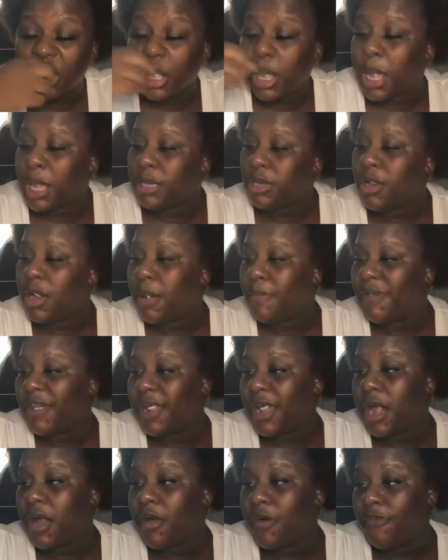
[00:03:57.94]
I know I've
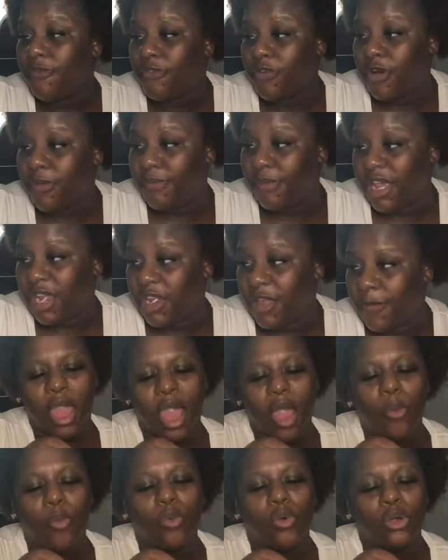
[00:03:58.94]
been gone for a minute.
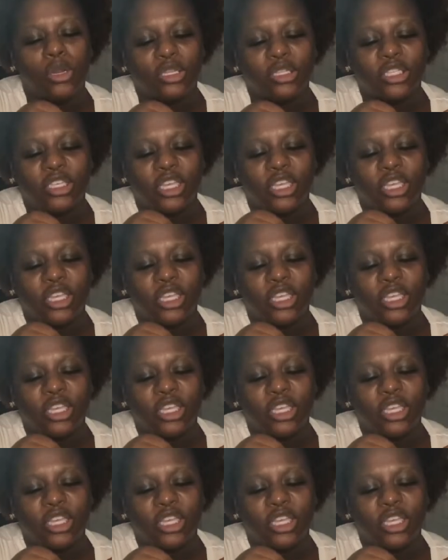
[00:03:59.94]
I want to